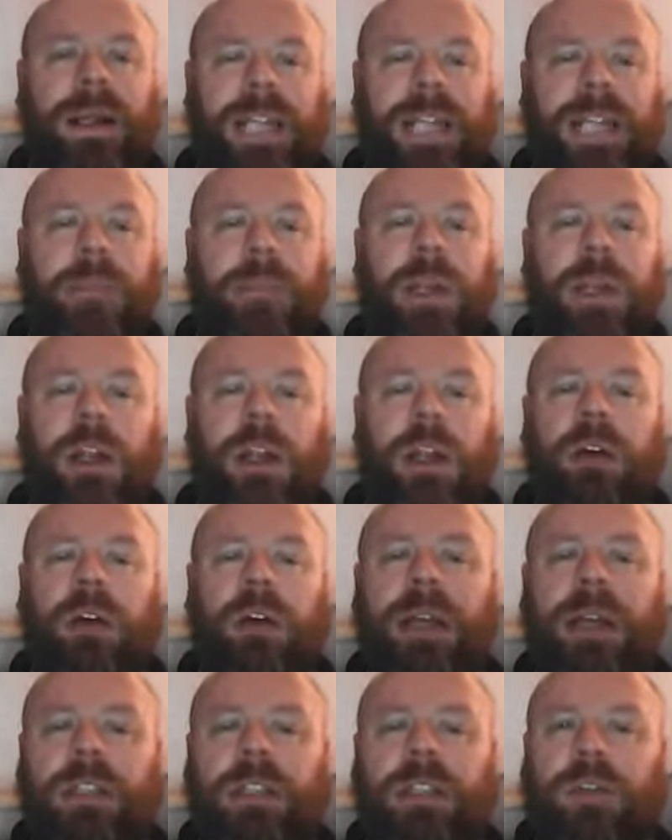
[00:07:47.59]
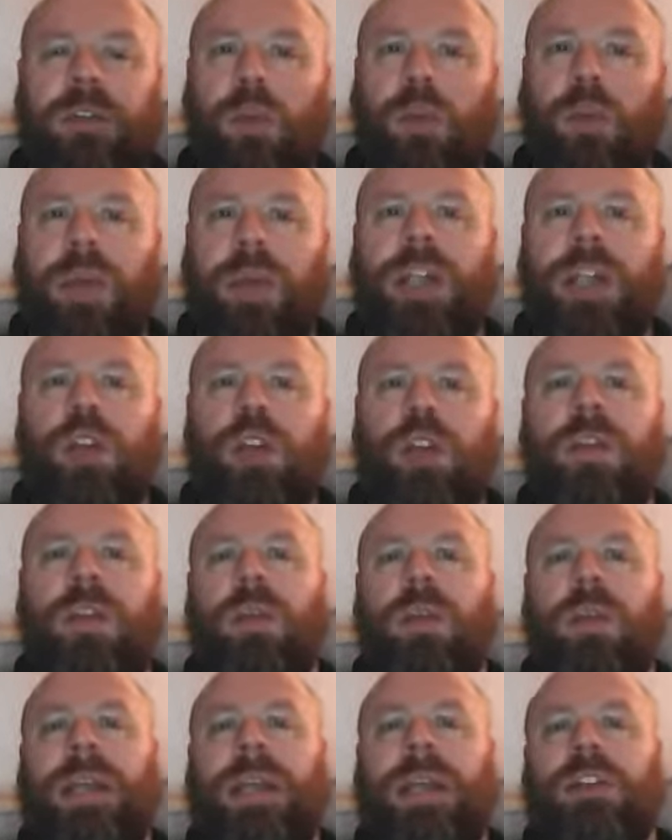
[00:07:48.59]
Deepening areas of low pressure over
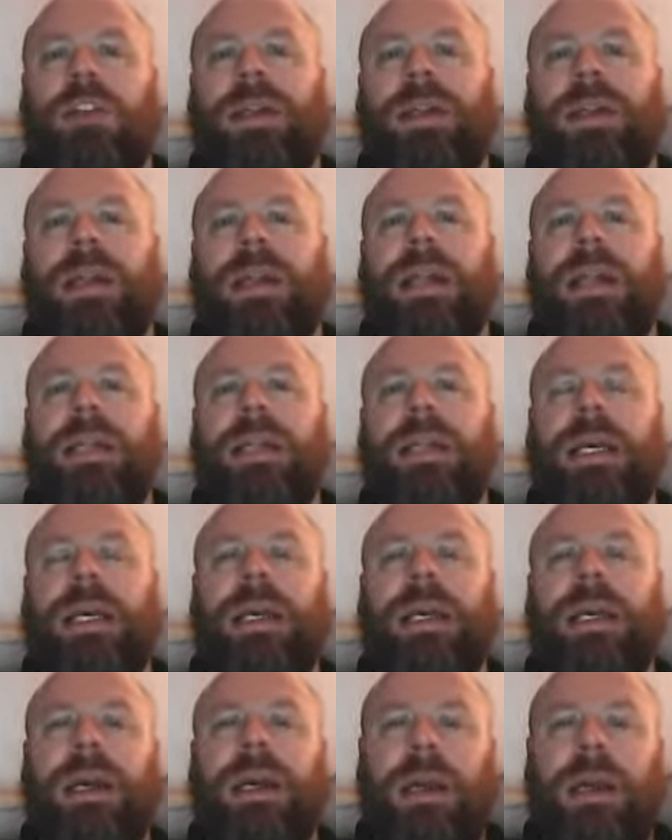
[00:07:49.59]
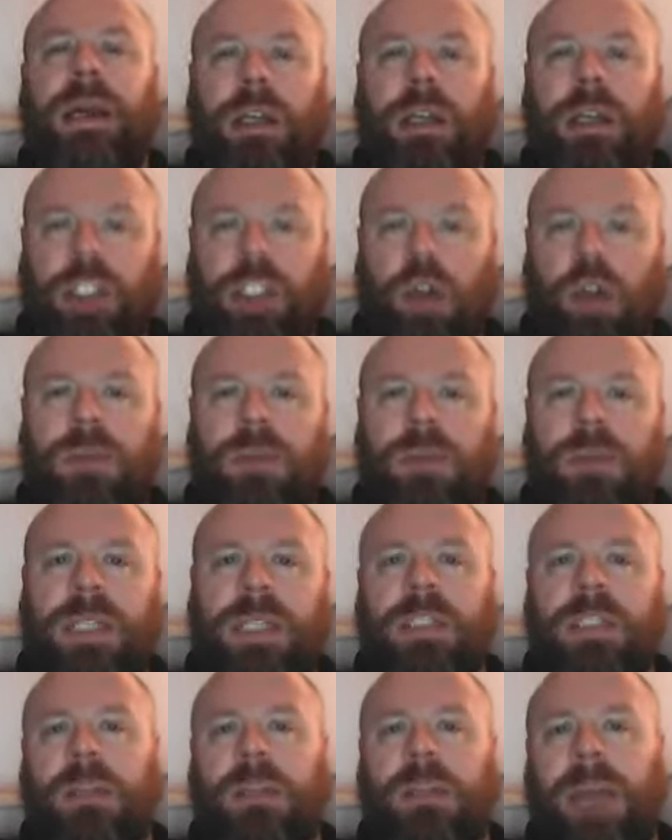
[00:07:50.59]
the western Atlantic, storm
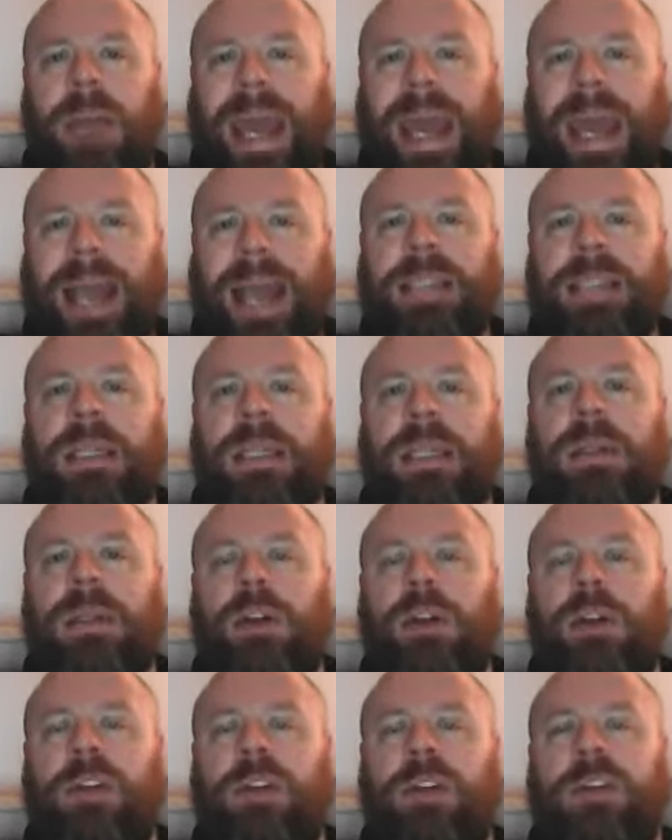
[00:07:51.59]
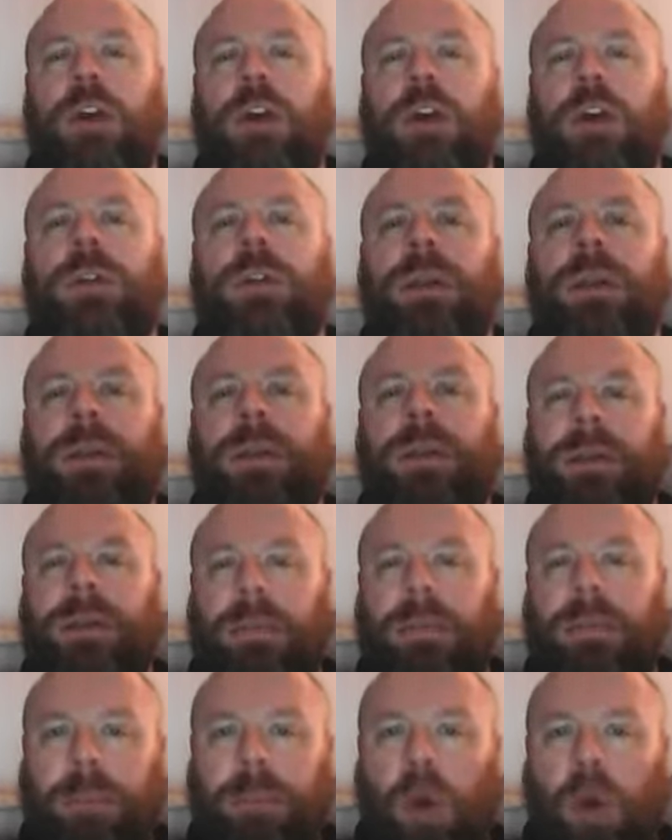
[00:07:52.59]
system exiting Newfoundland,
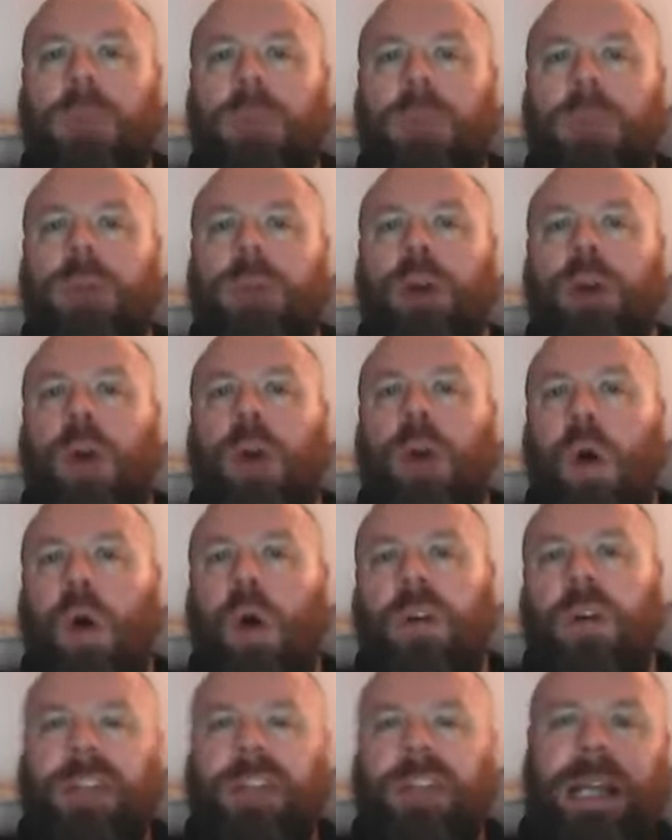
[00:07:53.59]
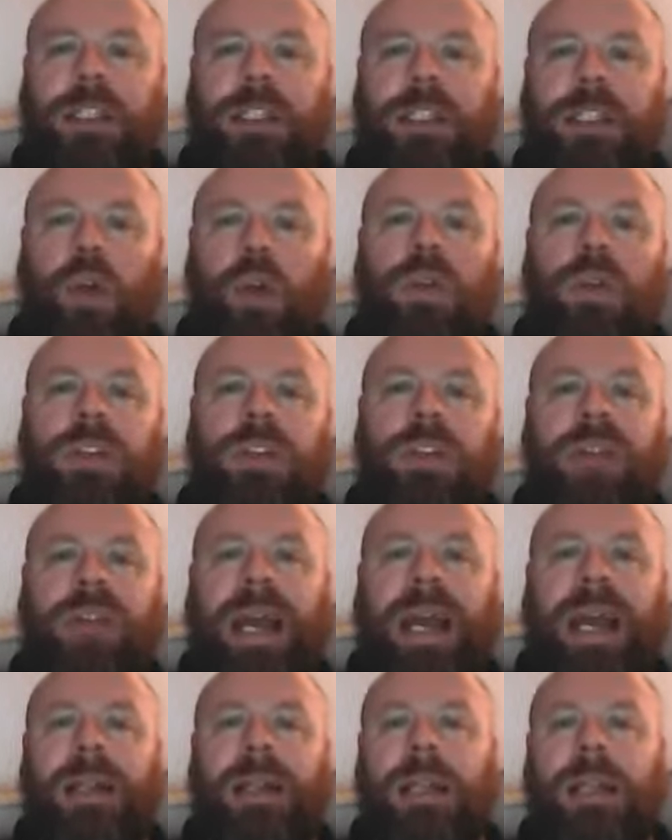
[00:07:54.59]
bombed out off the east coast of
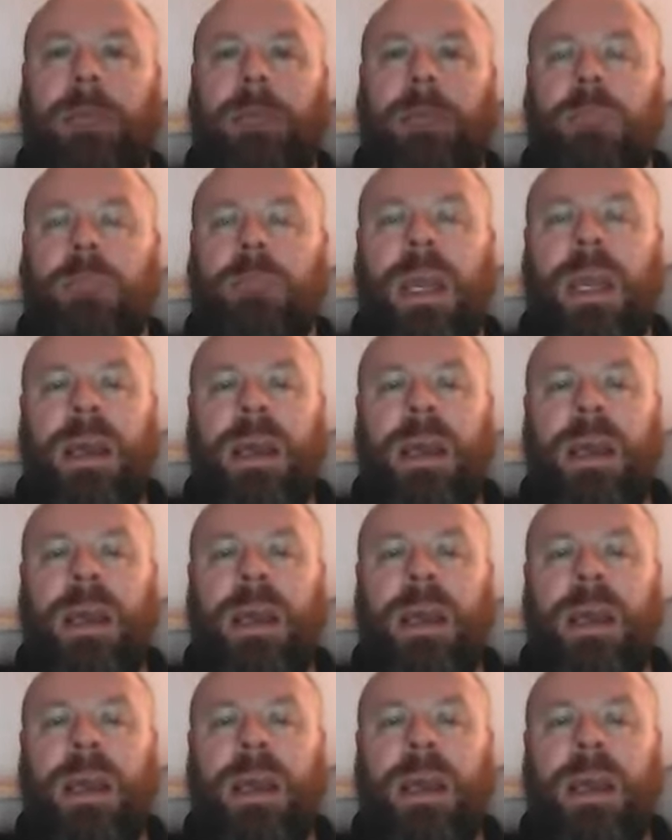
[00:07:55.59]
Canada.